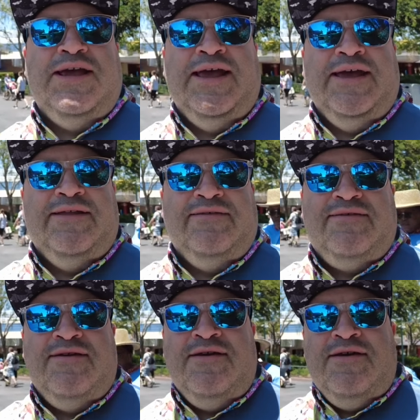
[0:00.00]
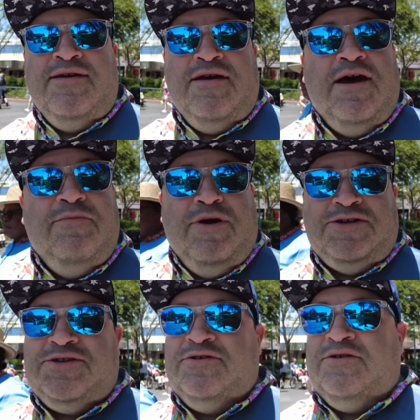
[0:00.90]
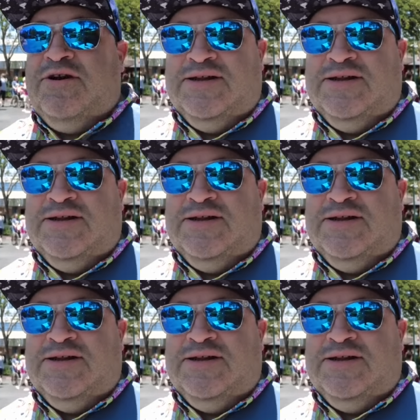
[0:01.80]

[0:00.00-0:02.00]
and uh, mustard.